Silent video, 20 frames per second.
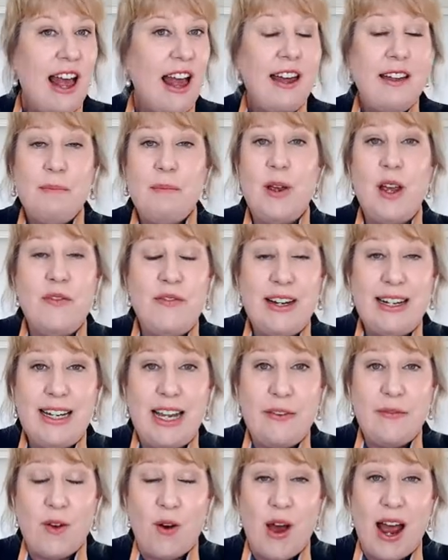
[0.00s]

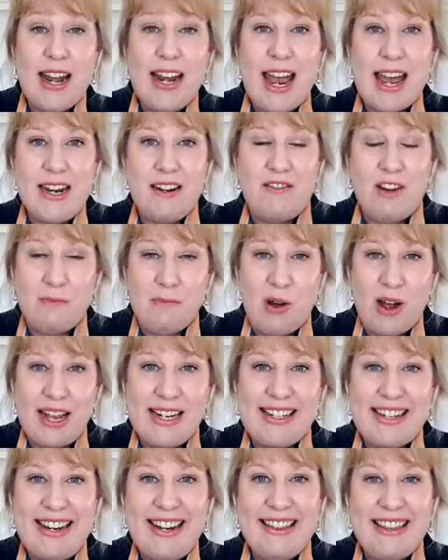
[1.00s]
perfectly fine, and a
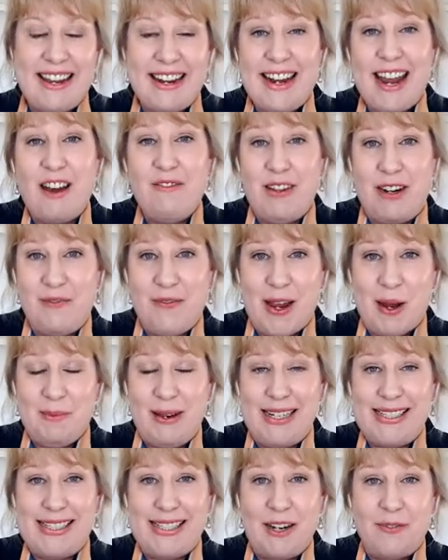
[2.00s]
reminder that every
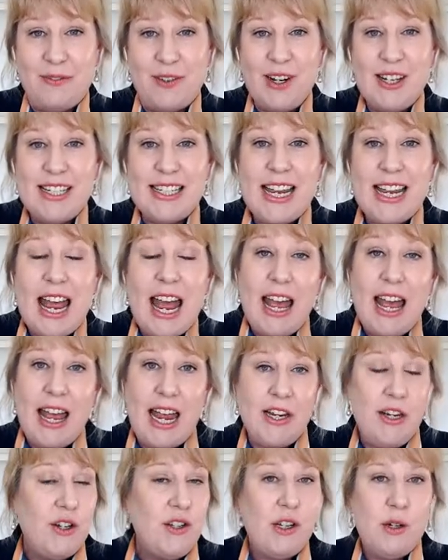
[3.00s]
family's different
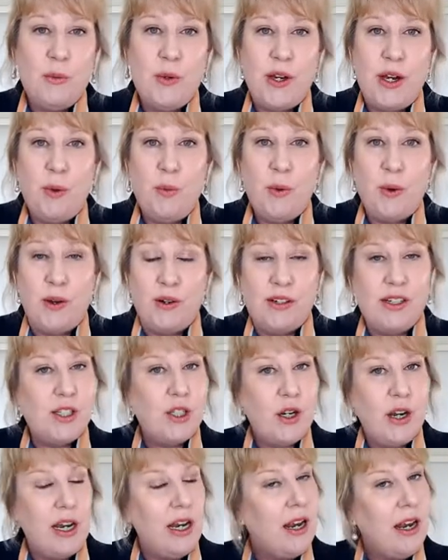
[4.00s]
and you do what you want.
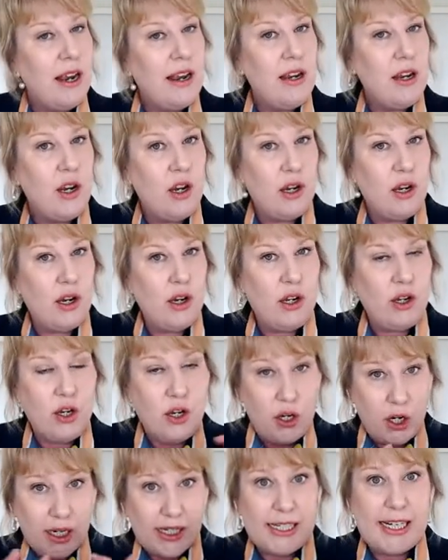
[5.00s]
So you
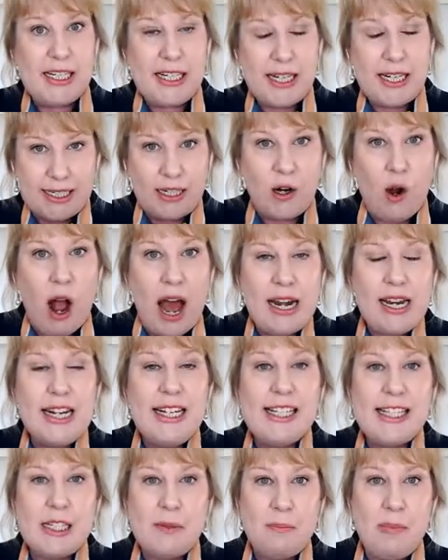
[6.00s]
use this as a
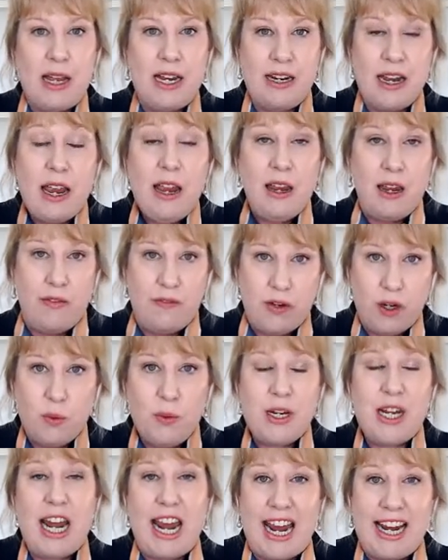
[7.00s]
guidance, but if you
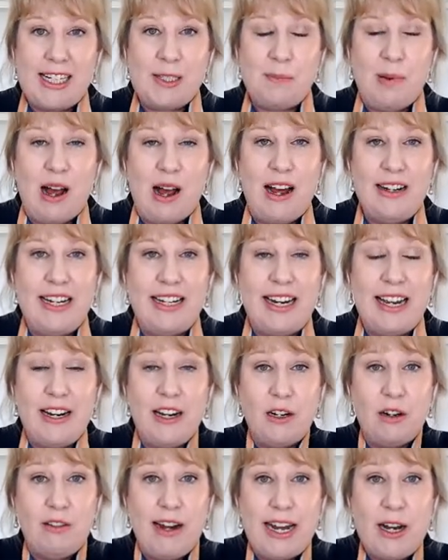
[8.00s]
and your ex-partner can
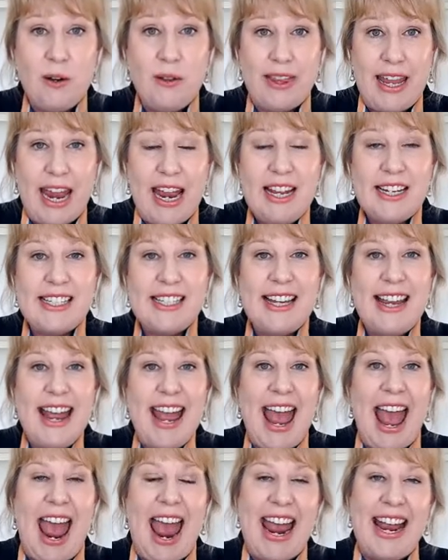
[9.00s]
agree on that
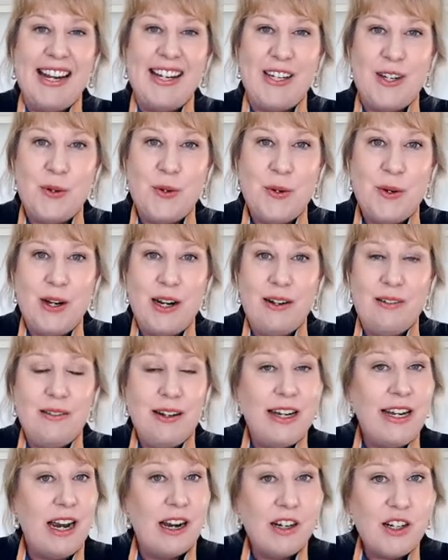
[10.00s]
and your
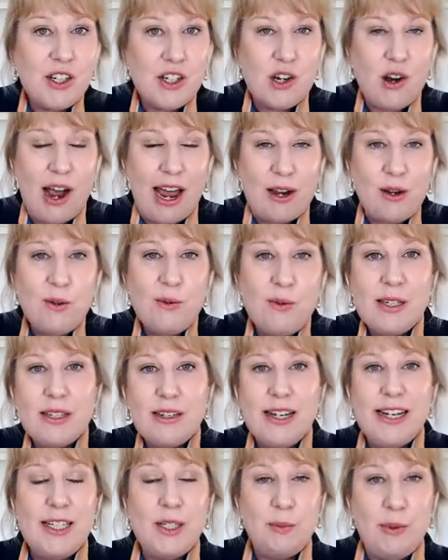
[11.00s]
young child
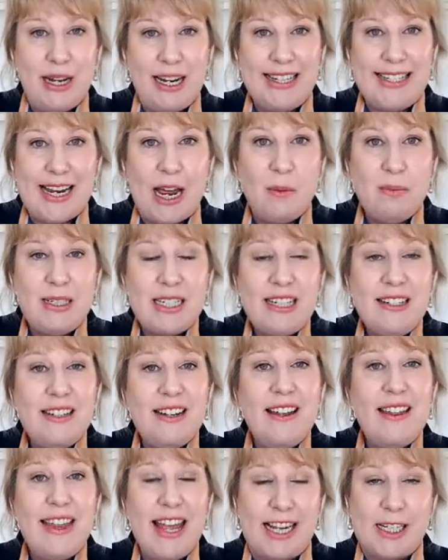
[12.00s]
is well adapted,
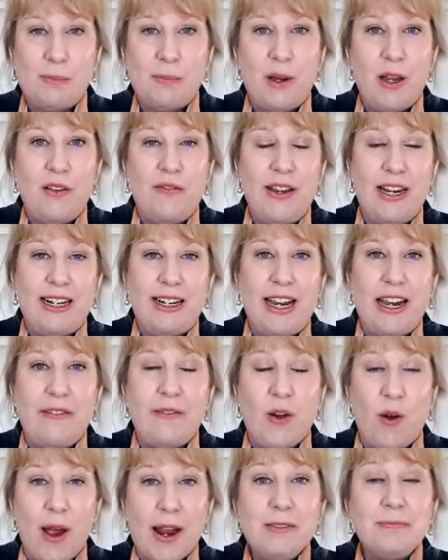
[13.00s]
that's perfectly
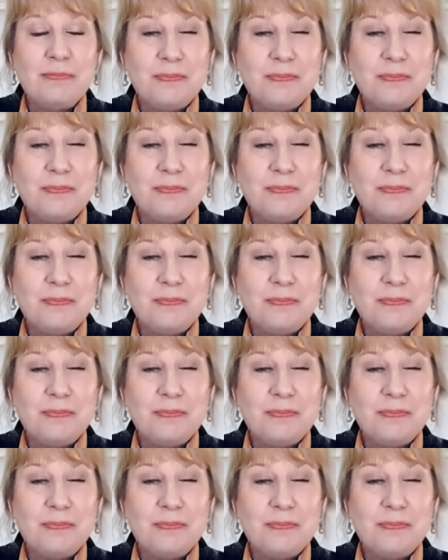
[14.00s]
fine.